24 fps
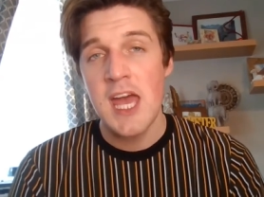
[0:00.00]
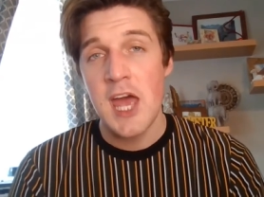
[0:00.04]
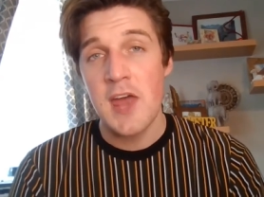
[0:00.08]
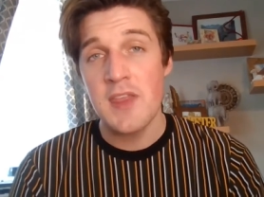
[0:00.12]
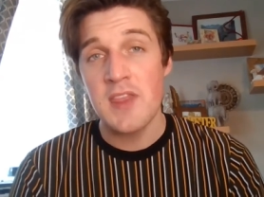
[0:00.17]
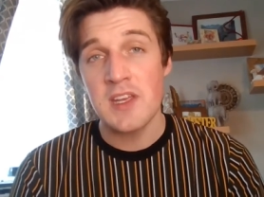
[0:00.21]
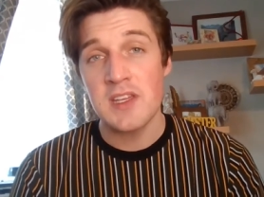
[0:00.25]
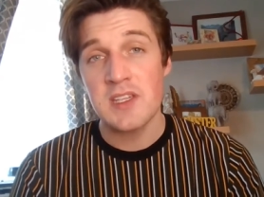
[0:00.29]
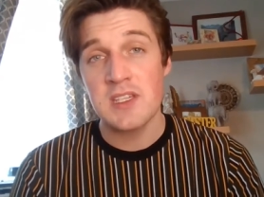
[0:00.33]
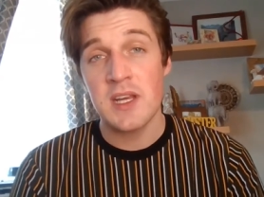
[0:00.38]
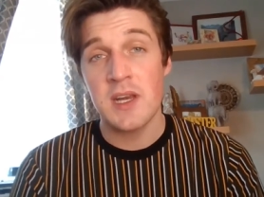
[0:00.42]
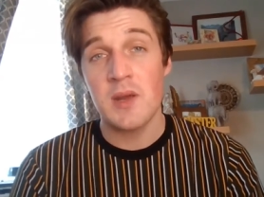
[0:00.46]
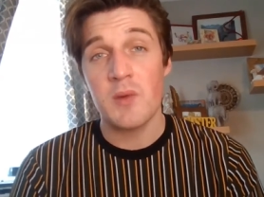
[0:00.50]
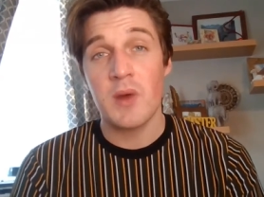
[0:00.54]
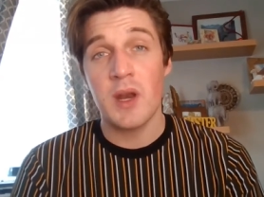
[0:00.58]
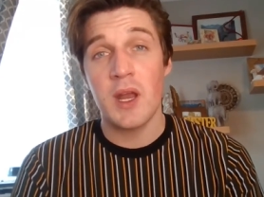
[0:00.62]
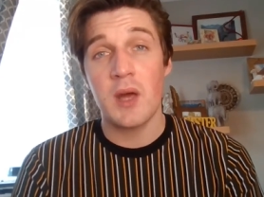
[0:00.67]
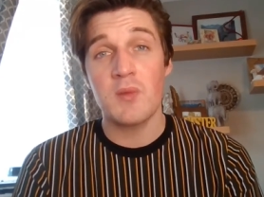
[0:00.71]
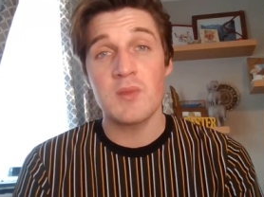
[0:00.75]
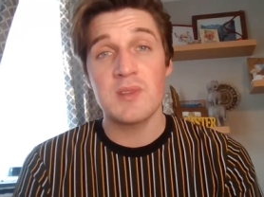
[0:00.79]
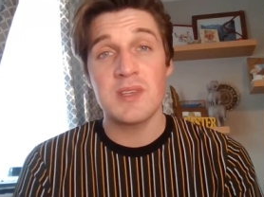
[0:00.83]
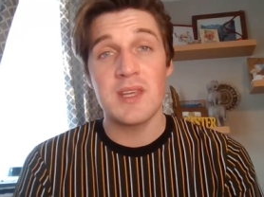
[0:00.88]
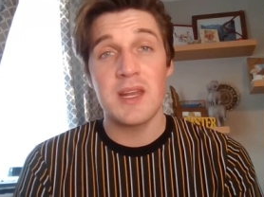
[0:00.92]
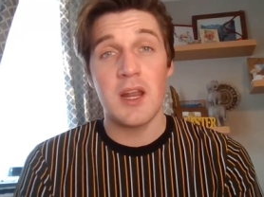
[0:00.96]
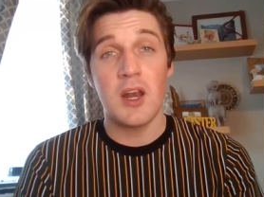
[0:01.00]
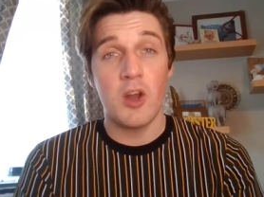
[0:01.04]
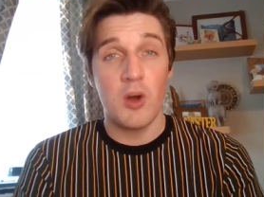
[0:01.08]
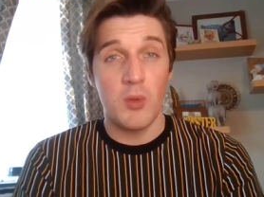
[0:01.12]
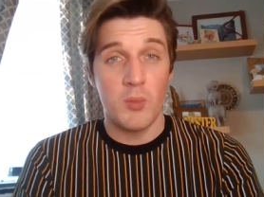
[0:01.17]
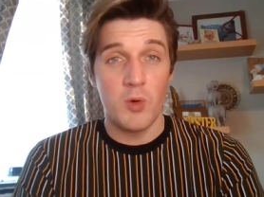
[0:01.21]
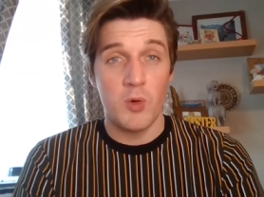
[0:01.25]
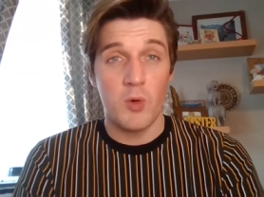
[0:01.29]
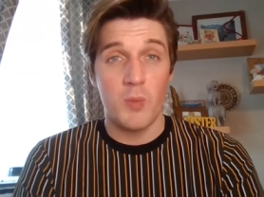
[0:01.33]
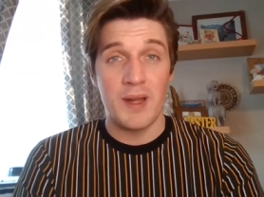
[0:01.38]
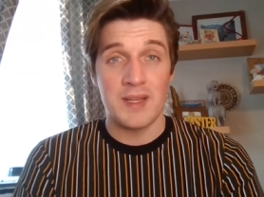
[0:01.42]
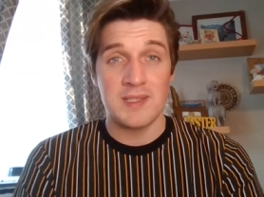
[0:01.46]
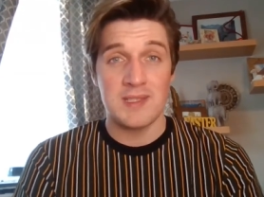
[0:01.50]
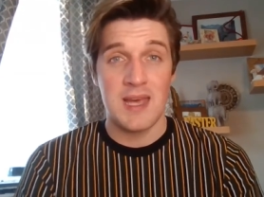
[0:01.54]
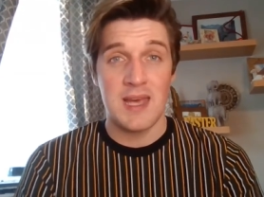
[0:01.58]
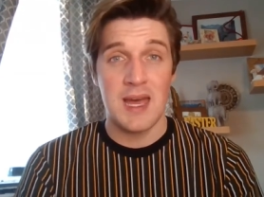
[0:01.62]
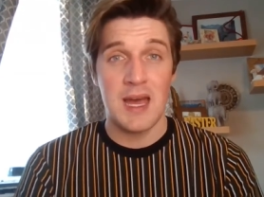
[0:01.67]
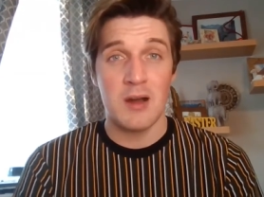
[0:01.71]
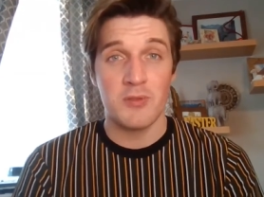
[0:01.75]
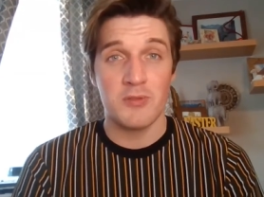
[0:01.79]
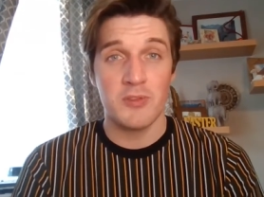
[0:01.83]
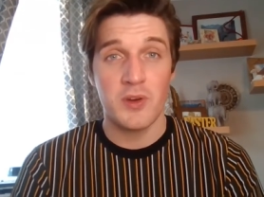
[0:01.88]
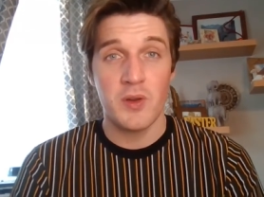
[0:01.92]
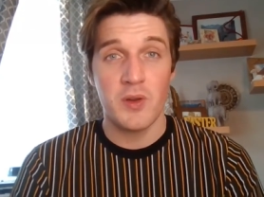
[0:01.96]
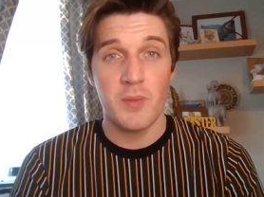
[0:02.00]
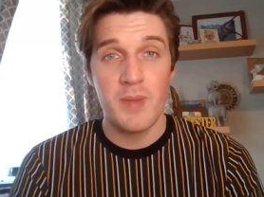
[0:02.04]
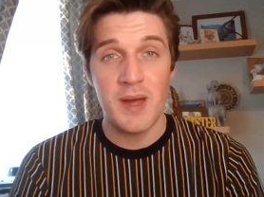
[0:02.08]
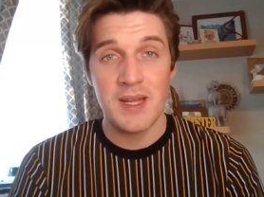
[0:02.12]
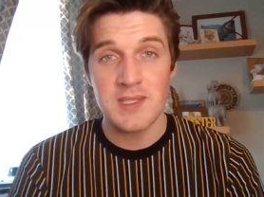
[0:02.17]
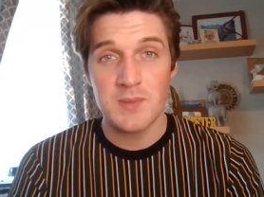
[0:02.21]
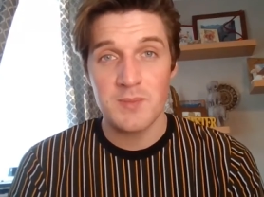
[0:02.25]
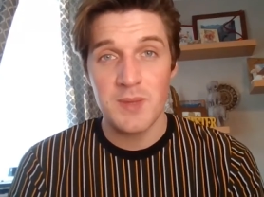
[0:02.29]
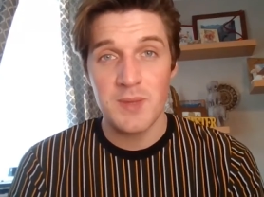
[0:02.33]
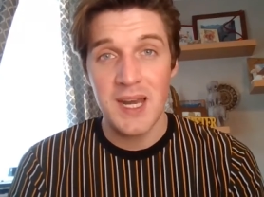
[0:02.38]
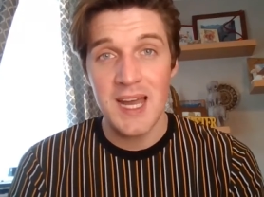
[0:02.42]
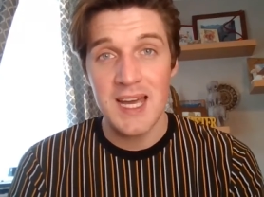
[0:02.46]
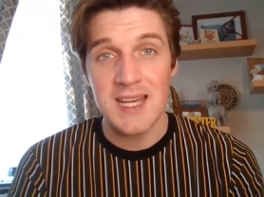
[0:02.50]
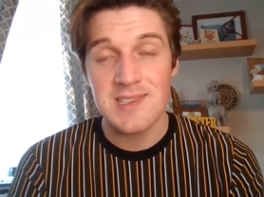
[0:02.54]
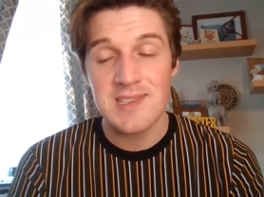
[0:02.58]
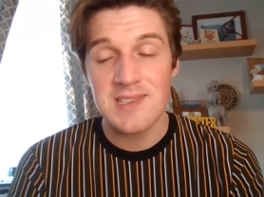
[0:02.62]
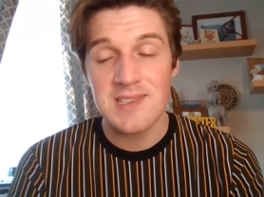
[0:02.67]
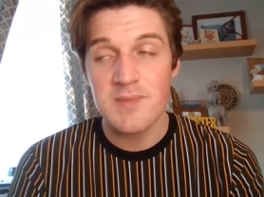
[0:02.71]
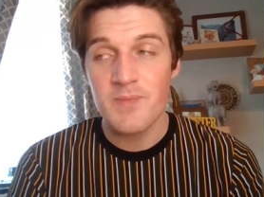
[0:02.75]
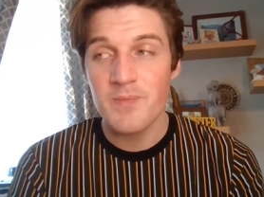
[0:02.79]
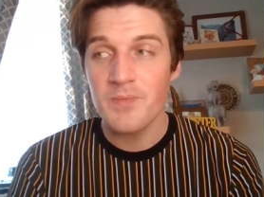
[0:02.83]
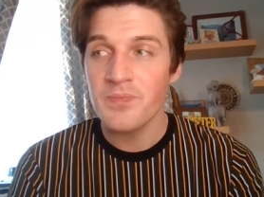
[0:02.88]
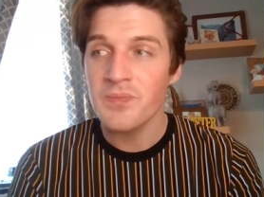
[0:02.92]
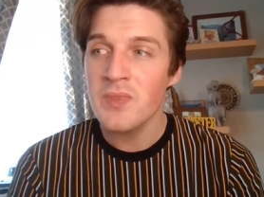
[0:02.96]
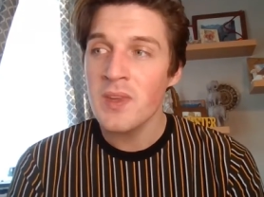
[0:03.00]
and then done it when I was in a lot more better health and a better place.